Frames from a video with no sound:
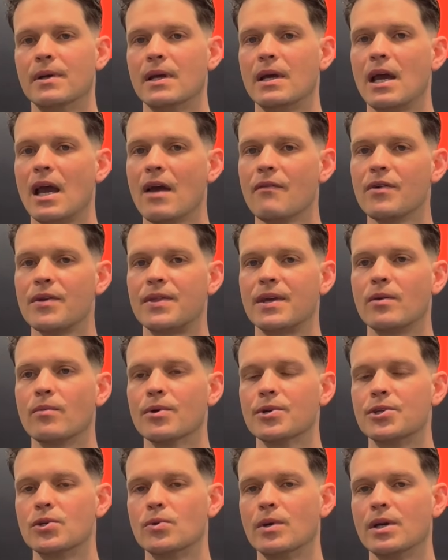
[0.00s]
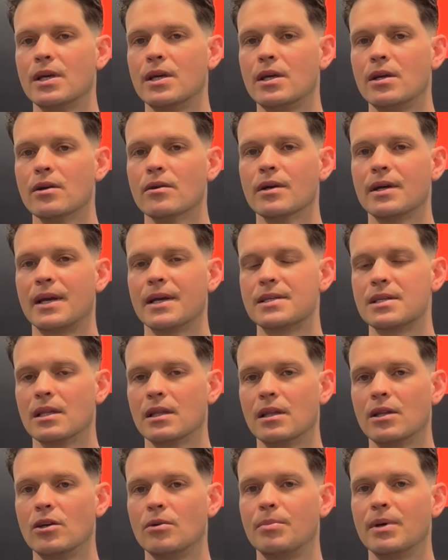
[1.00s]
Everything we're doing here, it gets a
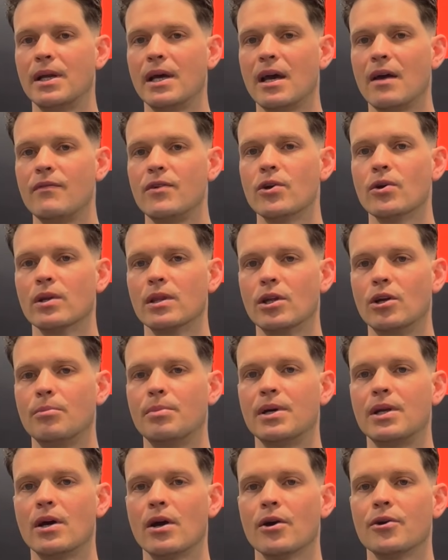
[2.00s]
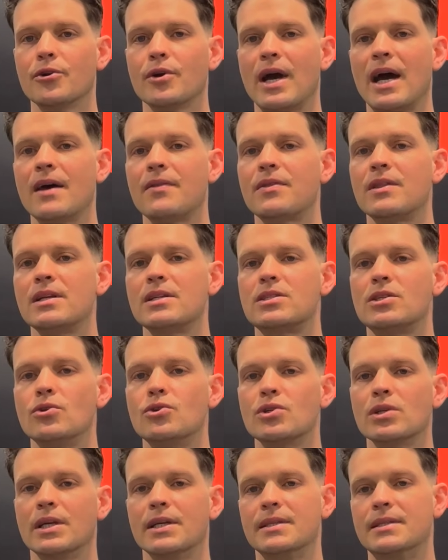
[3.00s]
little bit heavier, a little bit harder. Athletes
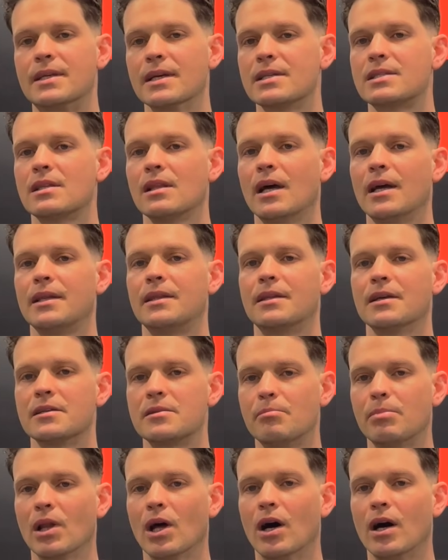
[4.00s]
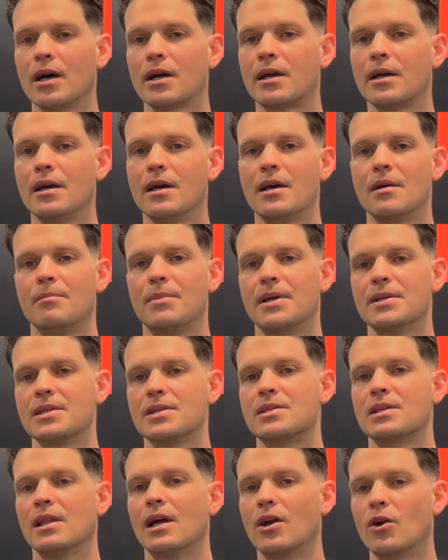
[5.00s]
usually dislike this block because
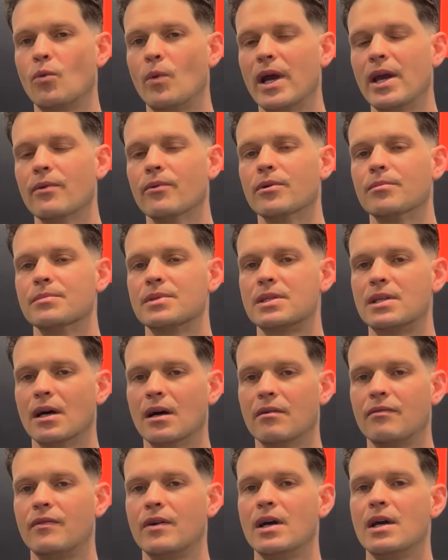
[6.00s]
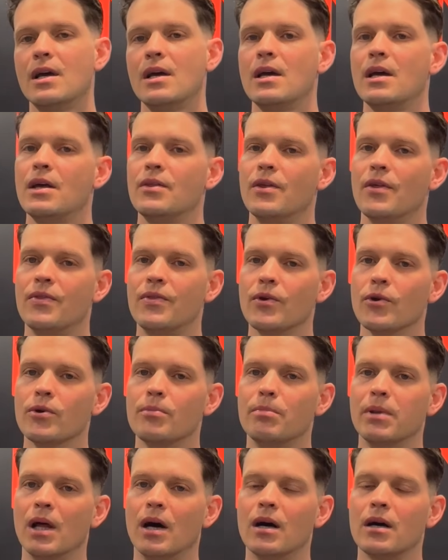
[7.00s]
it's a lot of weight room stuff. The third
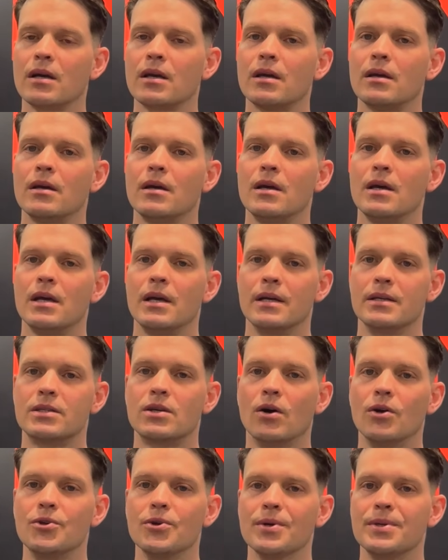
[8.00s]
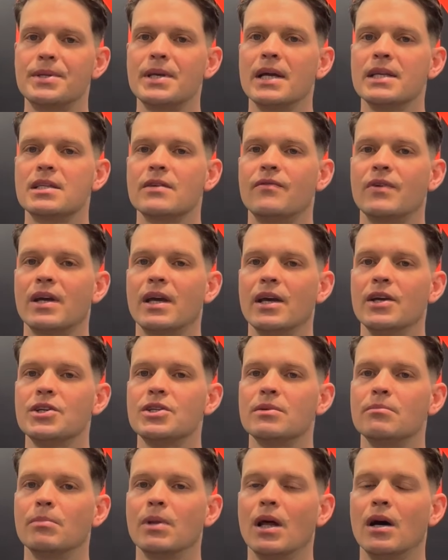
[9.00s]
block is called your
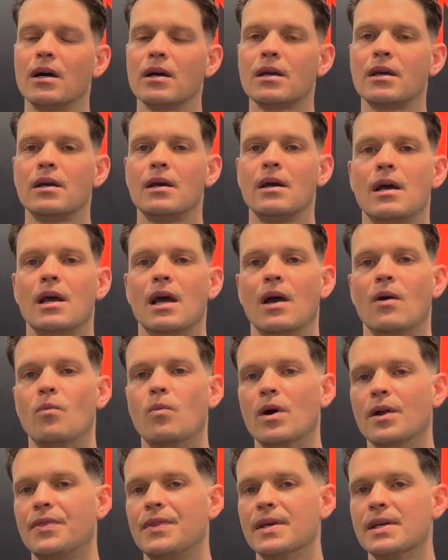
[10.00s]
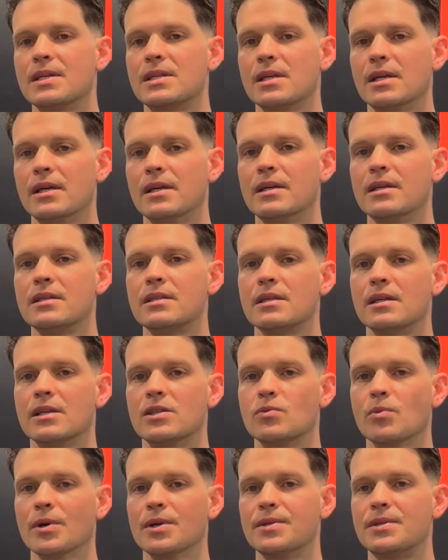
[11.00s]
intensification block. And what this is
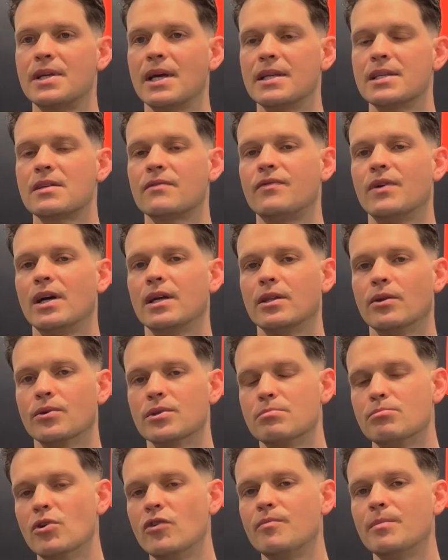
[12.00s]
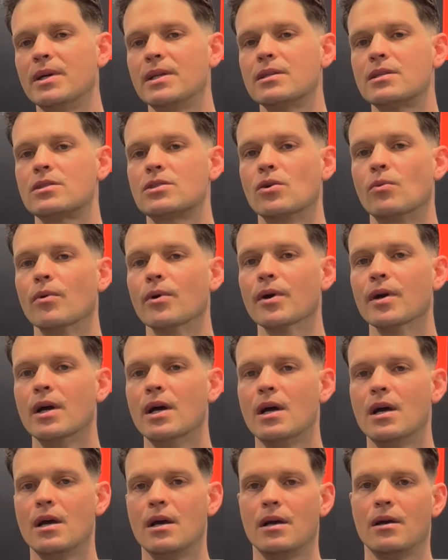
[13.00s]
we're intensifying those movements. So
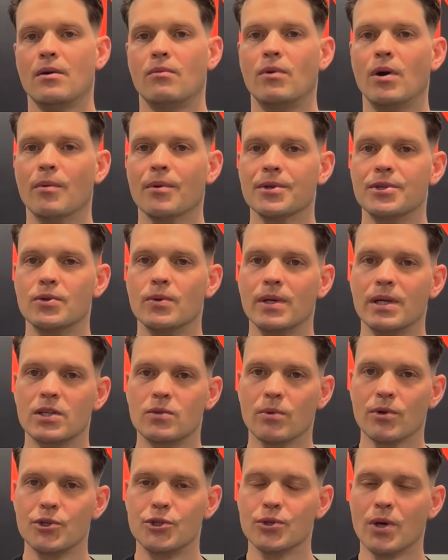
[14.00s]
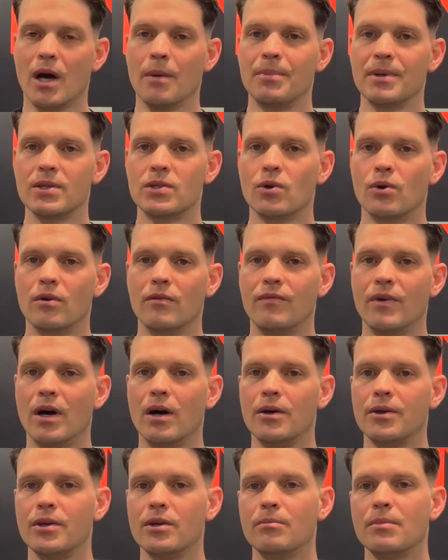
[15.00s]
what we're doing is we're dropping total
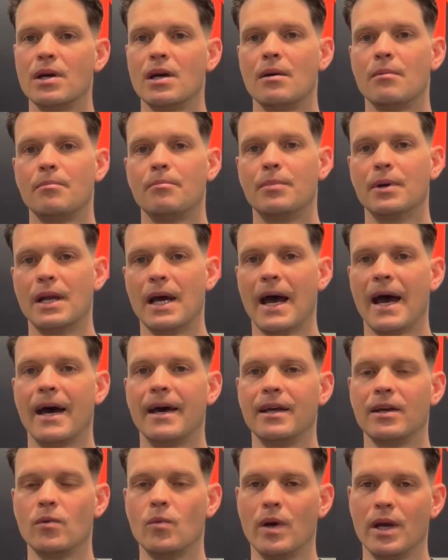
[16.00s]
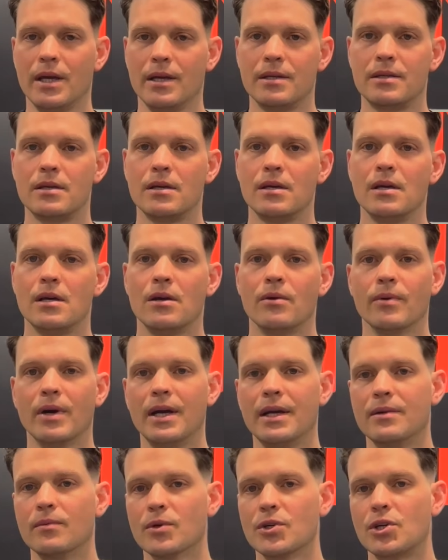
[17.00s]
volume, but adding weight.
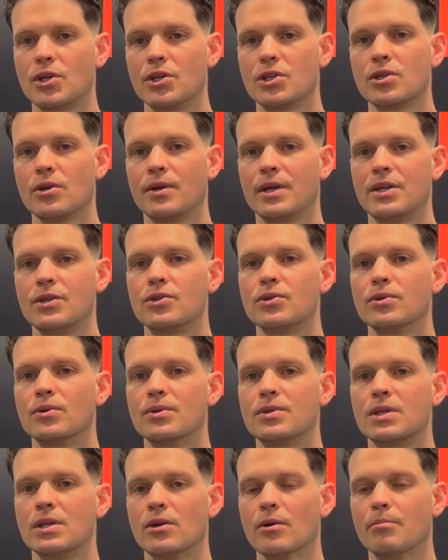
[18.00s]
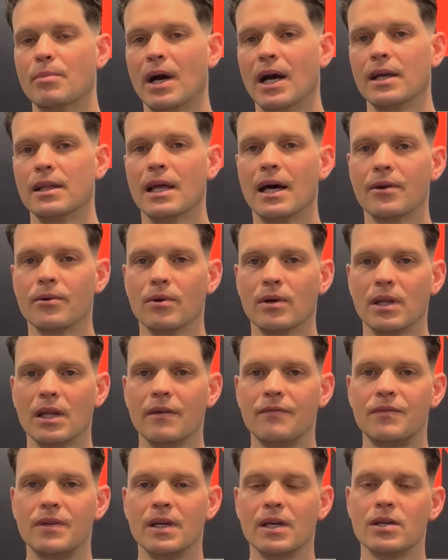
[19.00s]
Right? And we're going to start introducing your bilateral
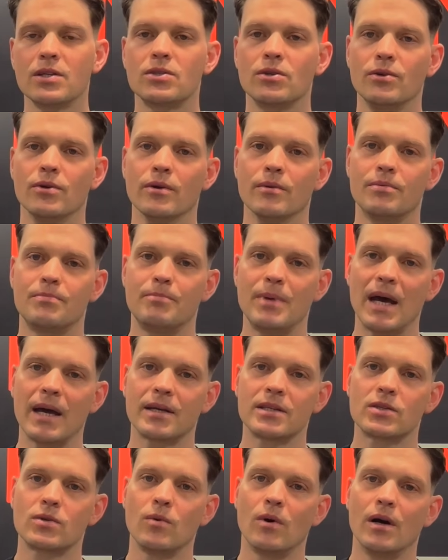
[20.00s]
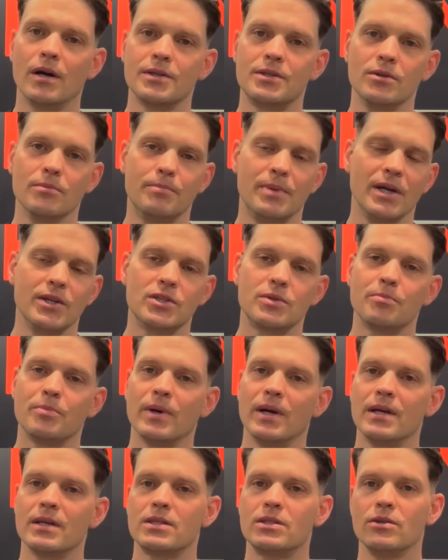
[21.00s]
lifting. So your back squats, your bench
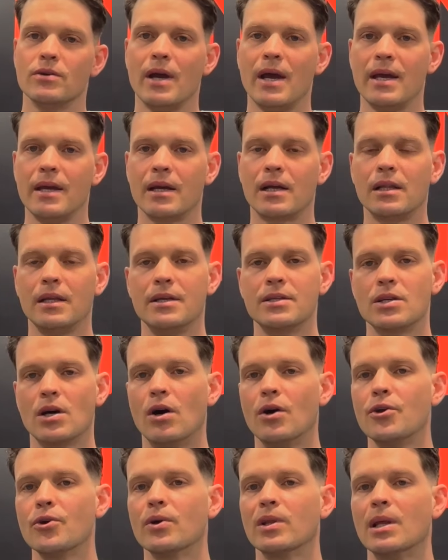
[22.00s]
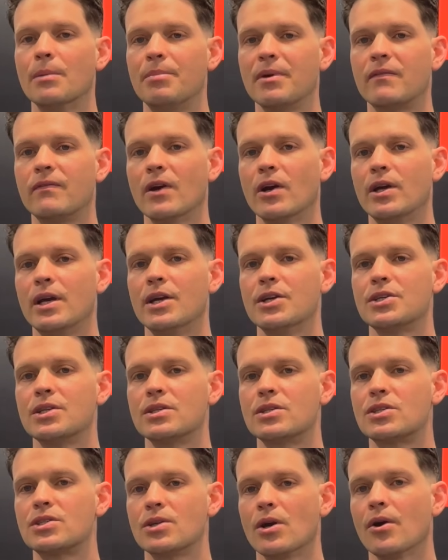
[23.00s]
press, your hang cleans, all your Olympic
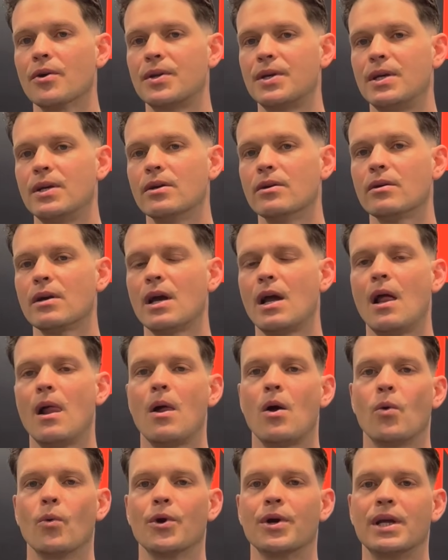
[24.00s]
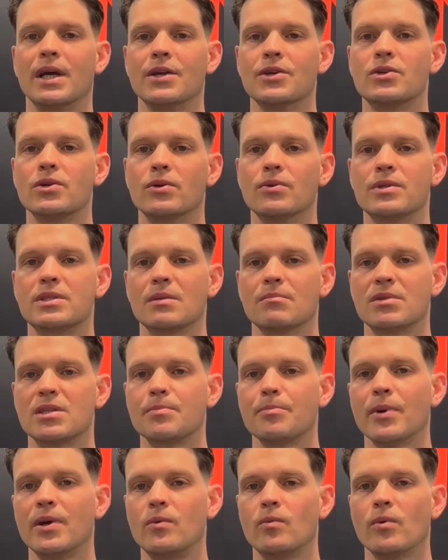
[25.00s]
variations start here. We're going to introduce some
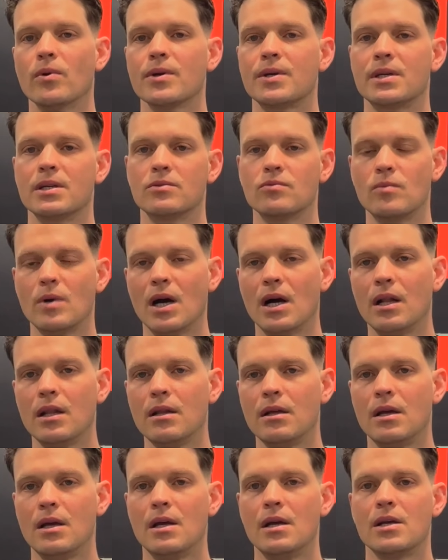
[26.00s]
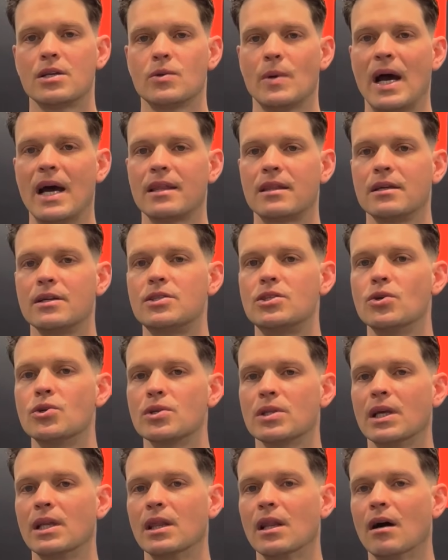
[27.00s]
sprint work as well. So athletes
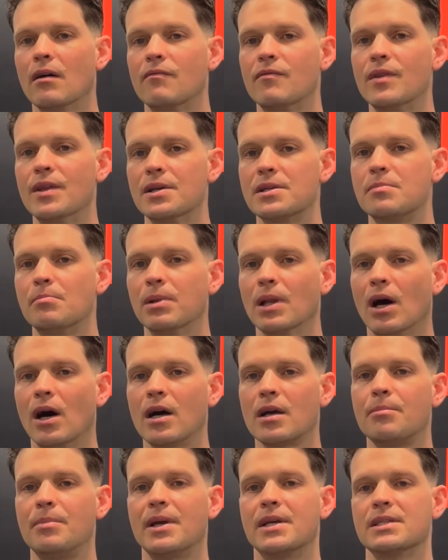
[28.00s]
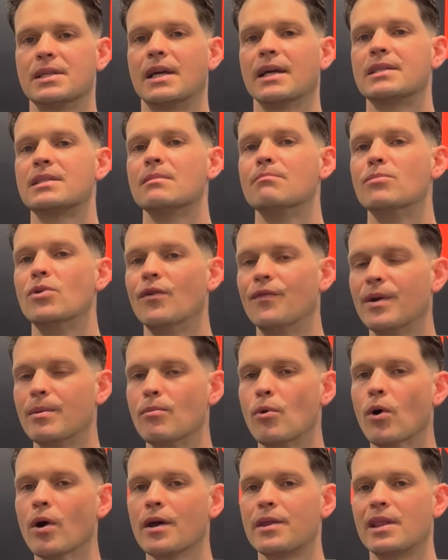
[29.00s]
usually love this block because it gets them moving
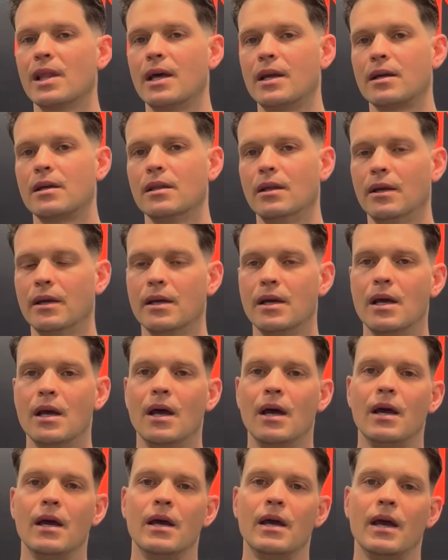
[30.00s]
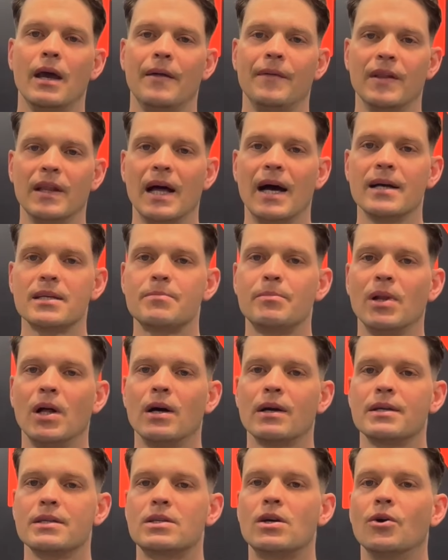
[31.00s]
more athletically. The last
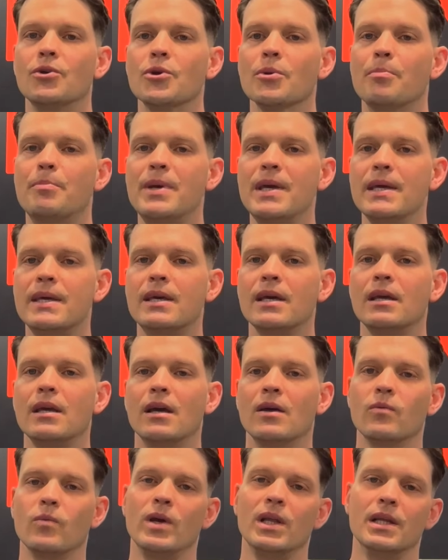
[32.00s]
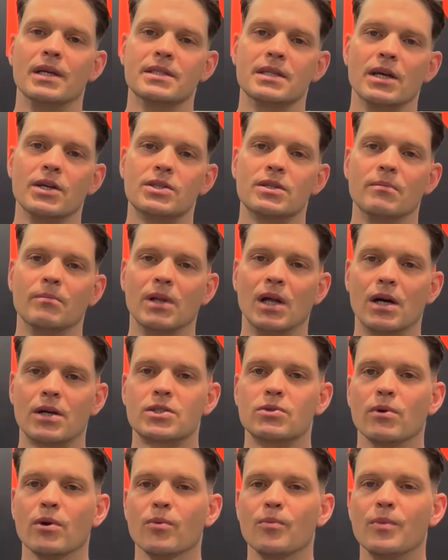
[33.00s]
block is called your peaking and realization block.
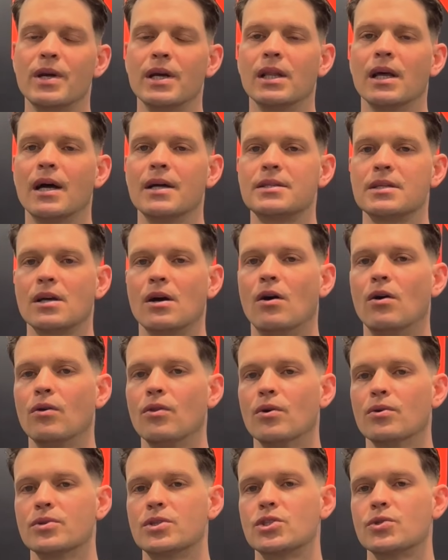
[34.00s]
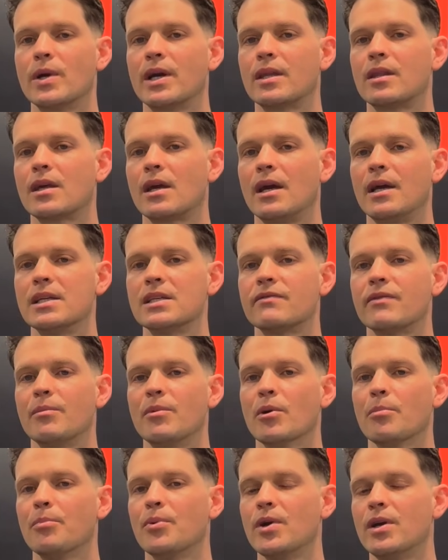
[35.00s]
So we're realizing all those strength gains from
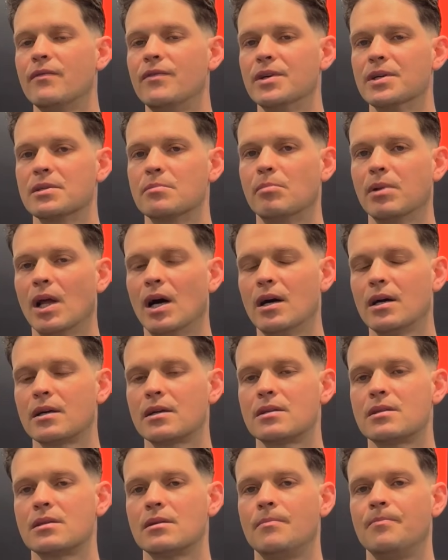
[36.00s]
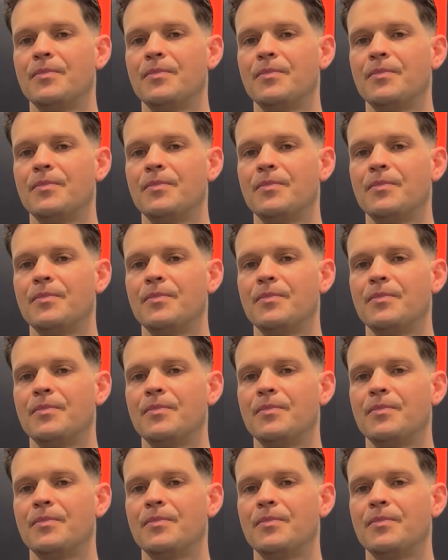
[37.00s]
your previous blocks.